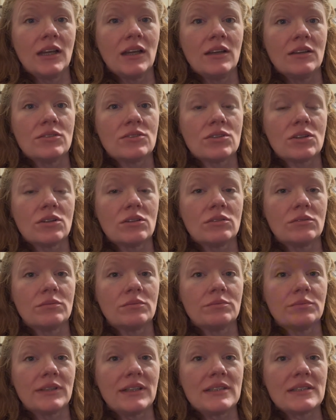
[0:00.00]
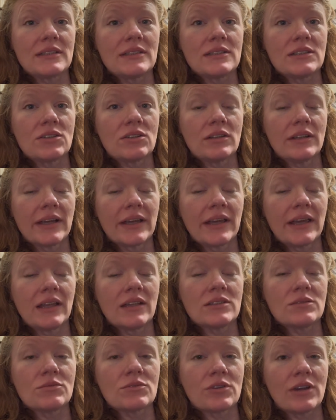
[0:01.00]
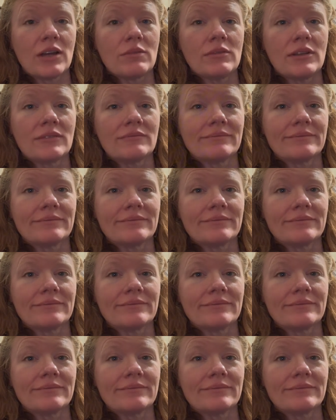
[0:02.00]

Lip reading: so please consider liking and subscribing.